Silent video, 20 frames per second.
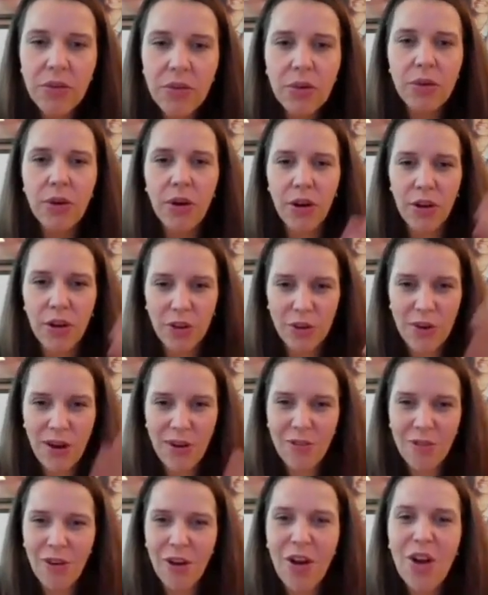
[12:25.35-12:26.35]
So you
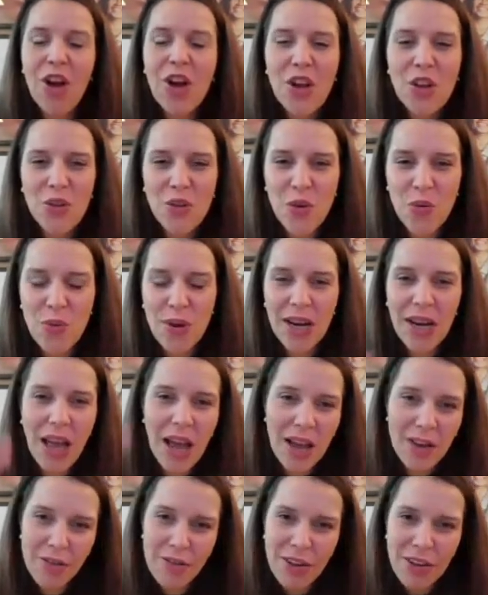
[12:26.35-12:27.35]
have the real
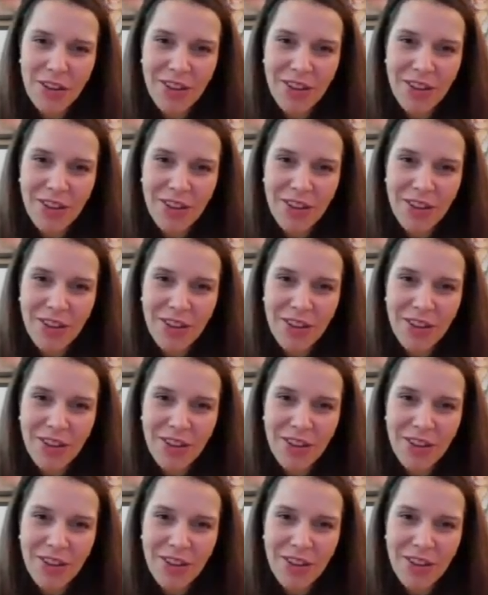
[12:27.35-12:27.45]
life